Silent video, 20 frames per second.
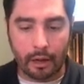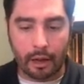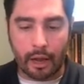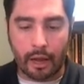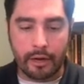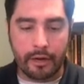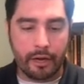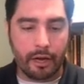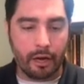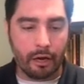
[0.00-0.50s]

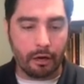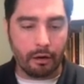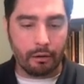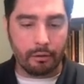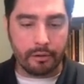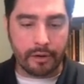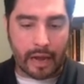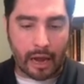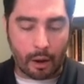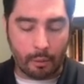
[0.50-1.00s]
And
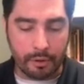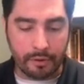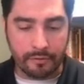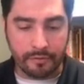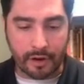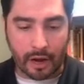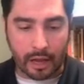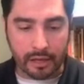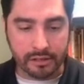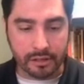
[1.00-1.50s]
here now we've
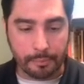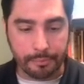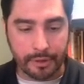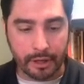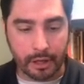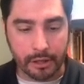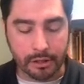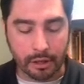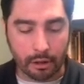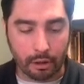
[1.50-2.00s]
got something
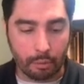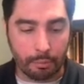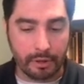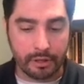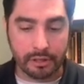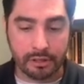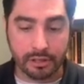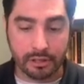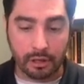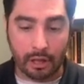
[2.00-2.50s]
that's a little
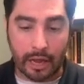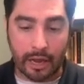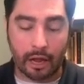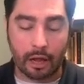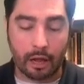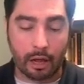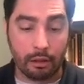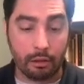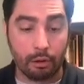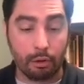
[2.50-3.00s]
bit
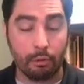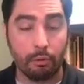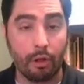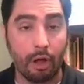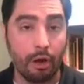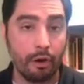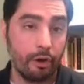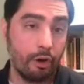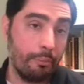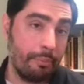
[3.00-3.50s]
a little
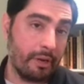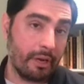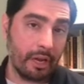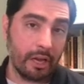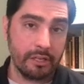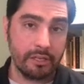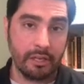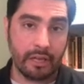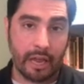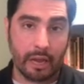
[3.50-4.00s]
longer
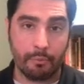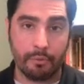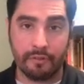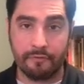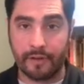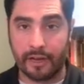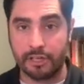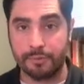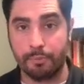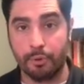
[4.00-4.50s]
because again with
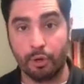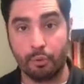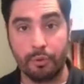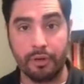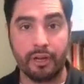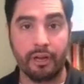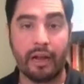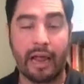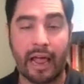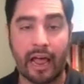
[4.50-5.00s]
Facebook we
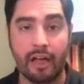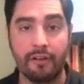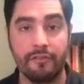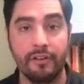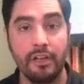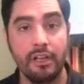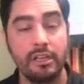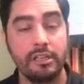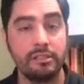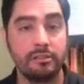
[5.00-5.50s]
can have
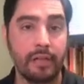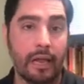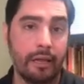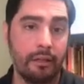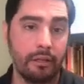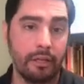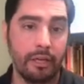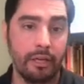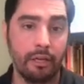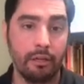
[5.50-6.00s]

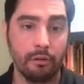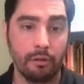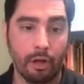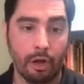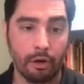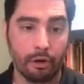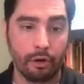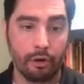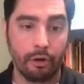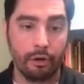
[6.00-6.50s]
slightly
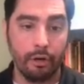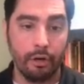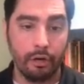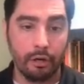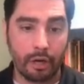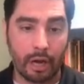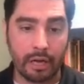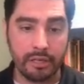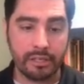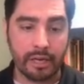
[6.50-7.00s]
longer
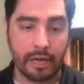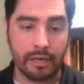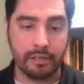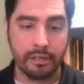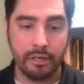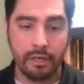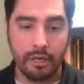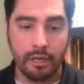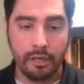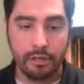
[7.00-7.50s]
content.
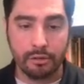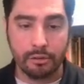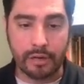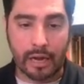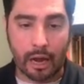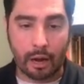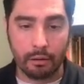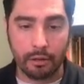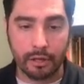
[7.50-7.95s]
So now